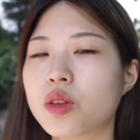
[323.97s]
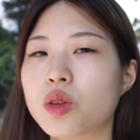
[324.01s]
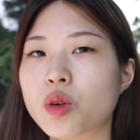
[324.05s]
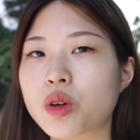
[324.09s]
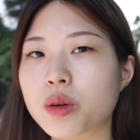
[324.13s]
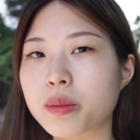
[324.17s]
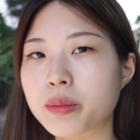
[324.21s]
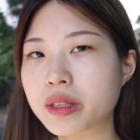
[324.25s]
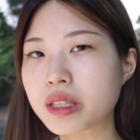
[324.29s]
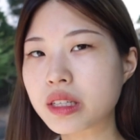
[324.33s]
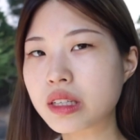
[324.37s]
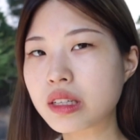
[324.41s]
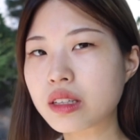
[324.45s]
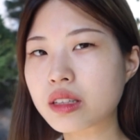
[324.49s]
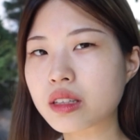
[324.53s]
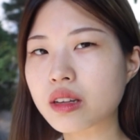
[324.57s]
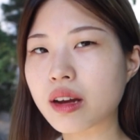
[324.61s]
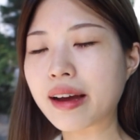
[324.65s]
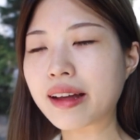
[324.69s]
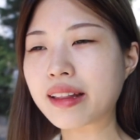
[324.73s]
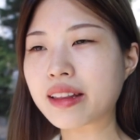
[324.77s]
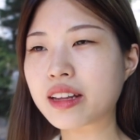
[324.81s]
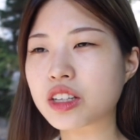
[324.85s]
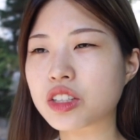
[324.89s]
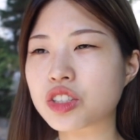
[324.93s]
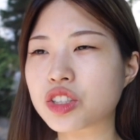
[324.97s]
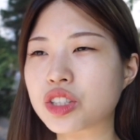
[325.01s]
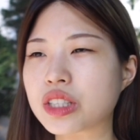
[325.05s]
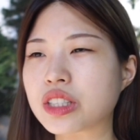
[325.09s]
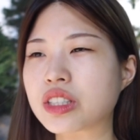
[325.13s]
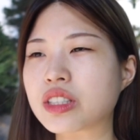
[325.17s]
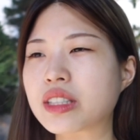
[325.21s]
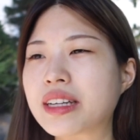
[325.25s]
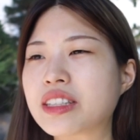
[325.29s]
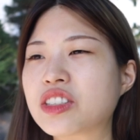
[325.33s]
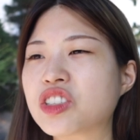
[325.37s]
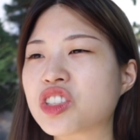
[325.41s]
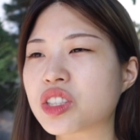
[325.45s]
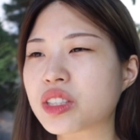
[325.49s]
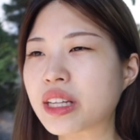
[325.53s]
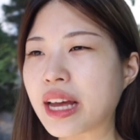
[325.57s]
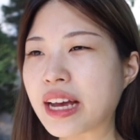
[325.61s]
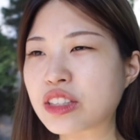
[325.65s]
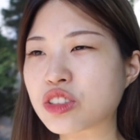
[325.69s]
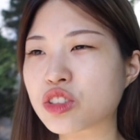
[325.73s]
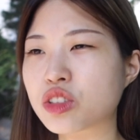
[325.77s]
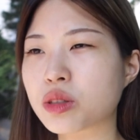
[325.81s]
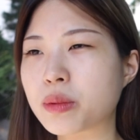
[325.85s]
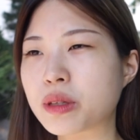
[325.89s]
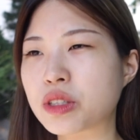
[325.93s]
normally the eyelash extension
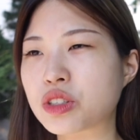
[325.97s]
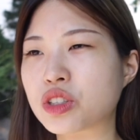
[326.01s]
has to be